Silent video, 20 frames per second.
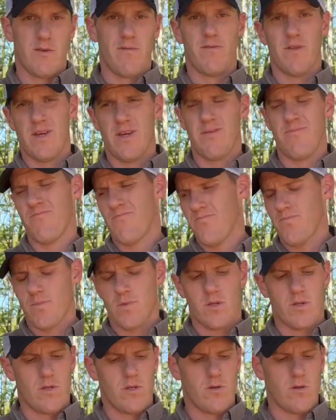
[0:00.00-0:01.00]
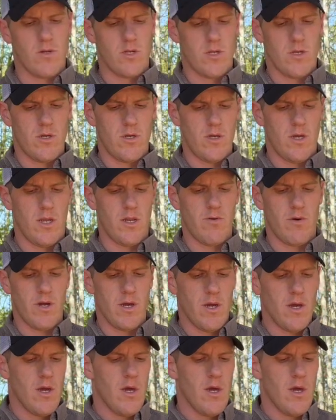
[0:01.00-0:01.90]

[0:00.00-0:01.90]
for that. So let's, anyway,